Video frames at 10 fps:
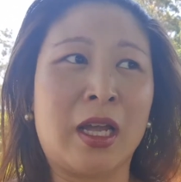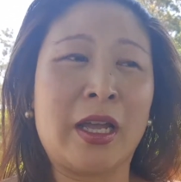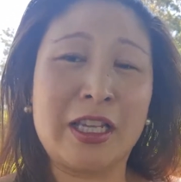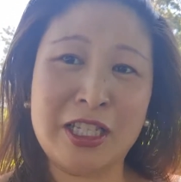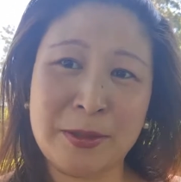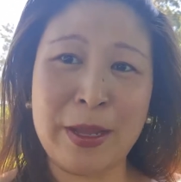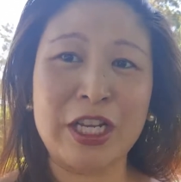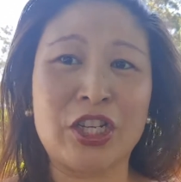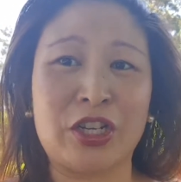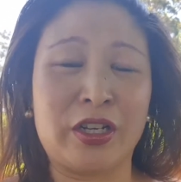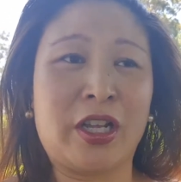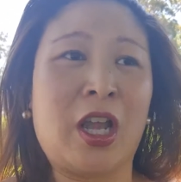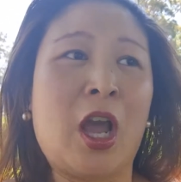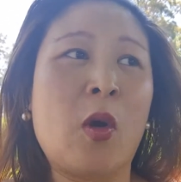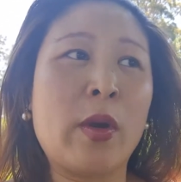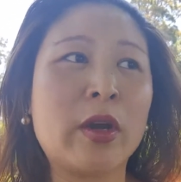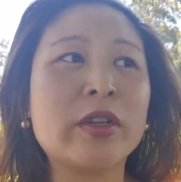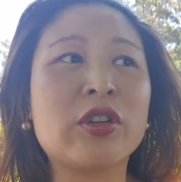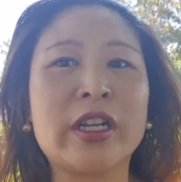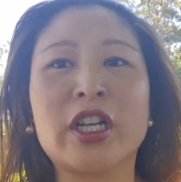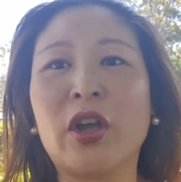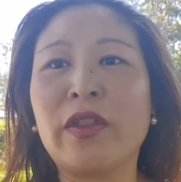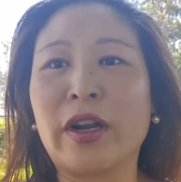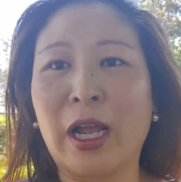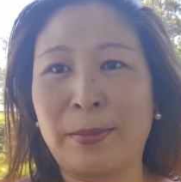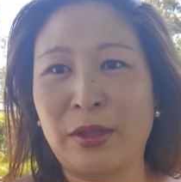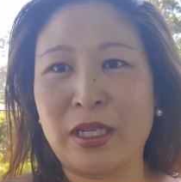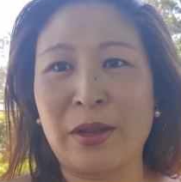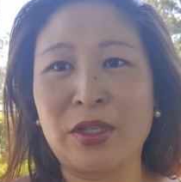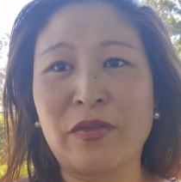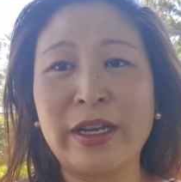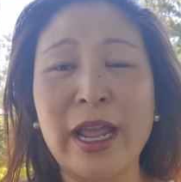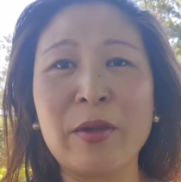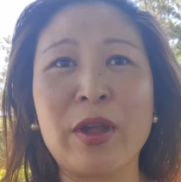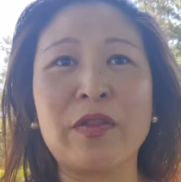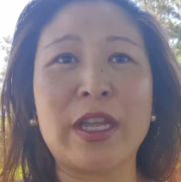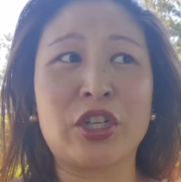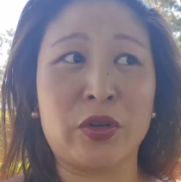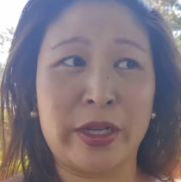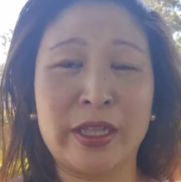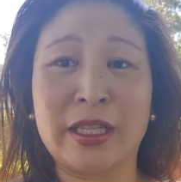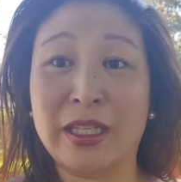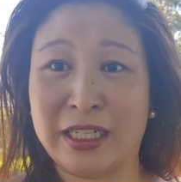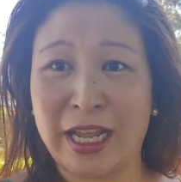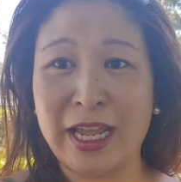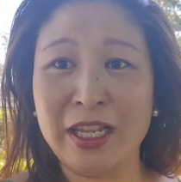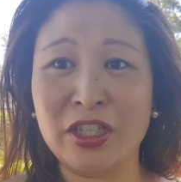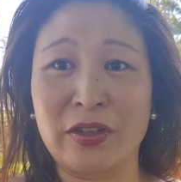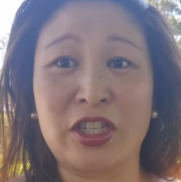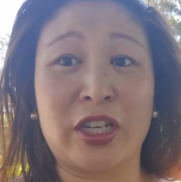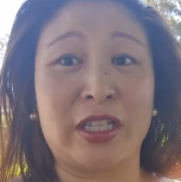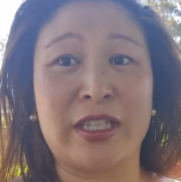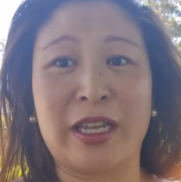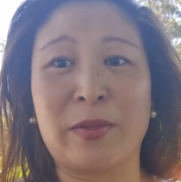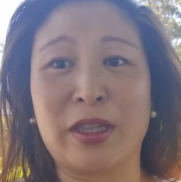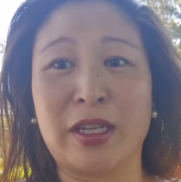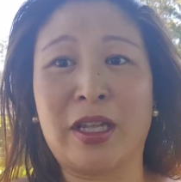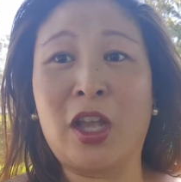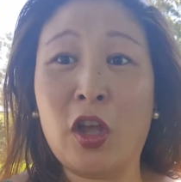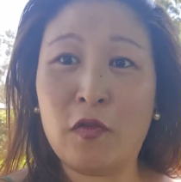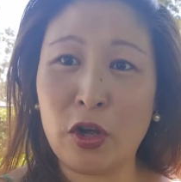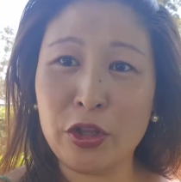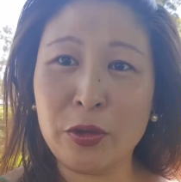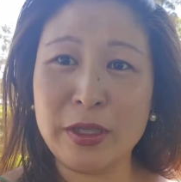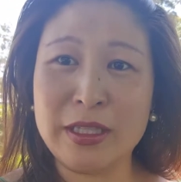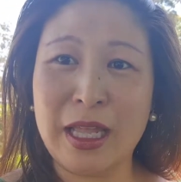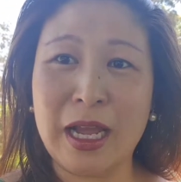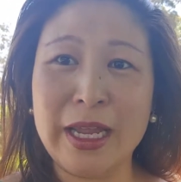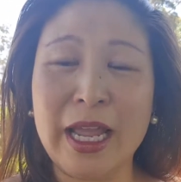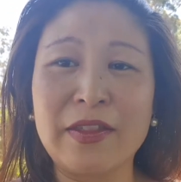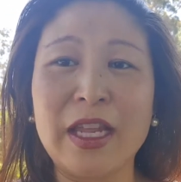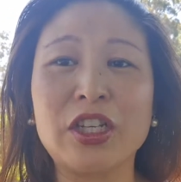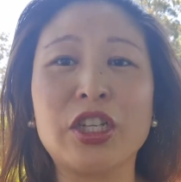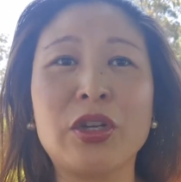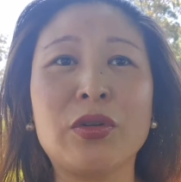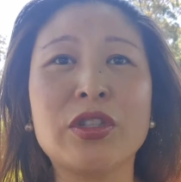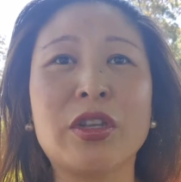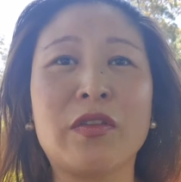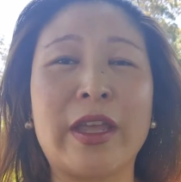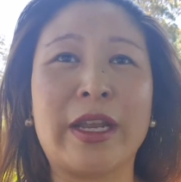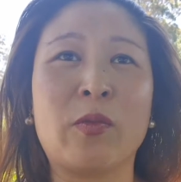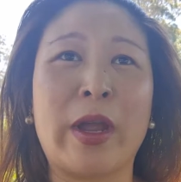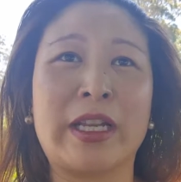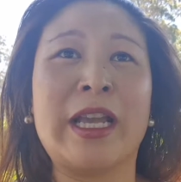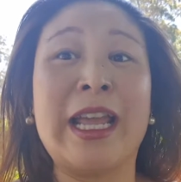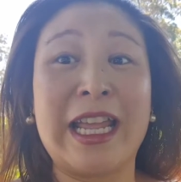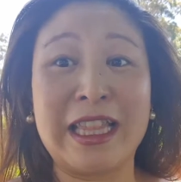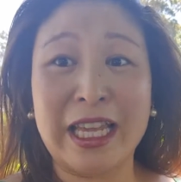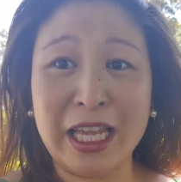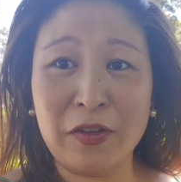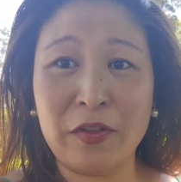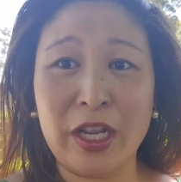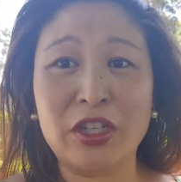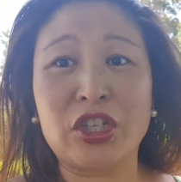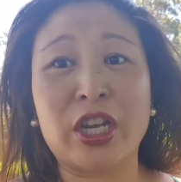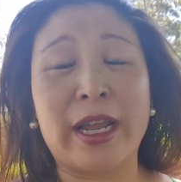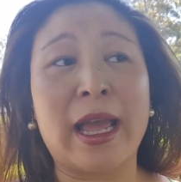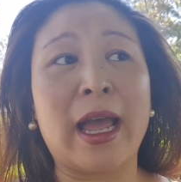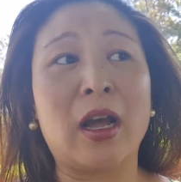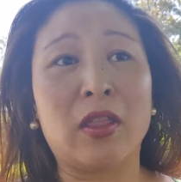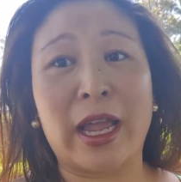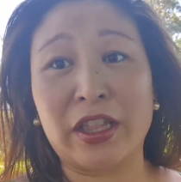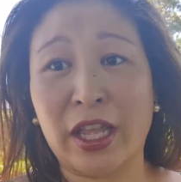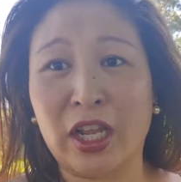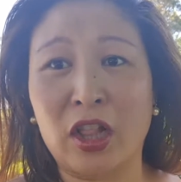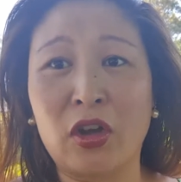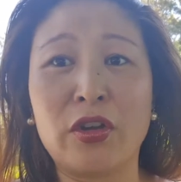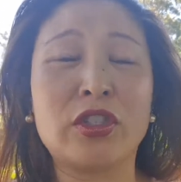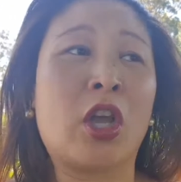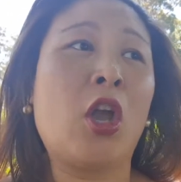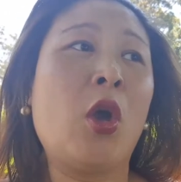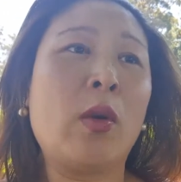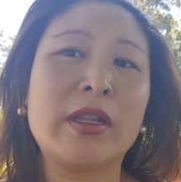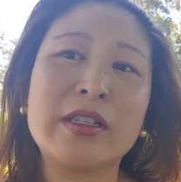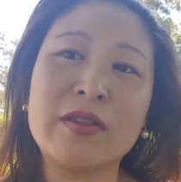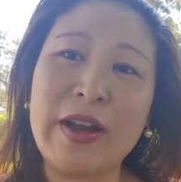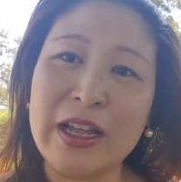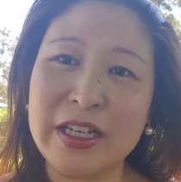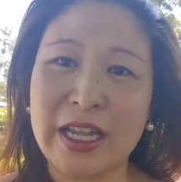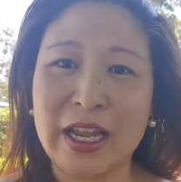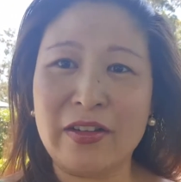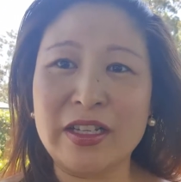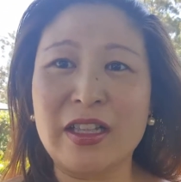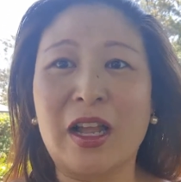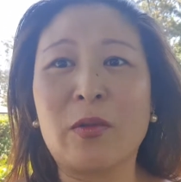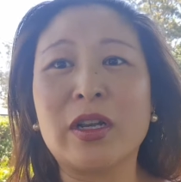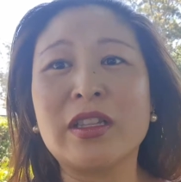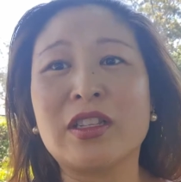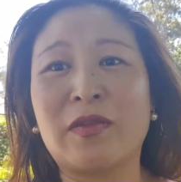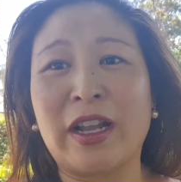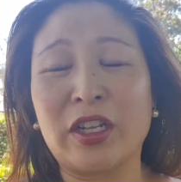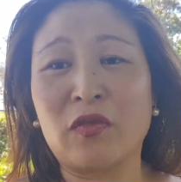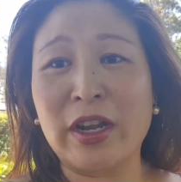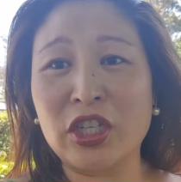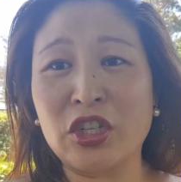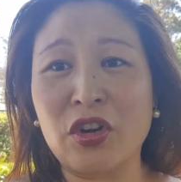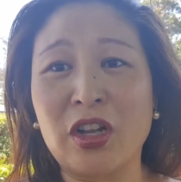inspection. We always try to go there a couple of times. So Renee went there during the day so that she can see what the volume is like, and then she also then went in the evening to check out how late they close, what are the surrounding areas like, what are the surrounding restaurants,